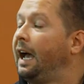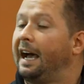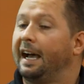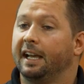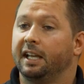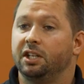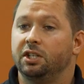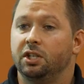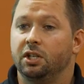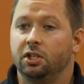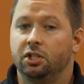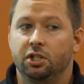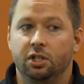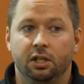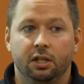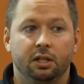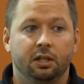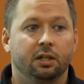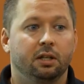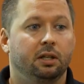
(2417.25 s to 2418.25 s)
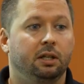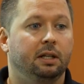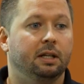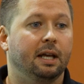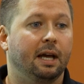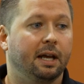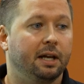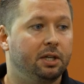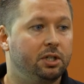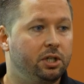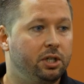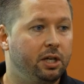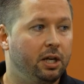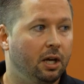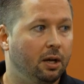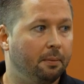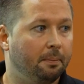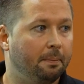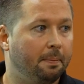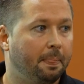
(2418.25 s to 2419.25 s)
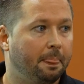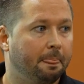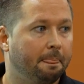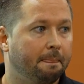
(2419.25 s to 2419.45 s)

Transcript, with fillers: IgG and IgM.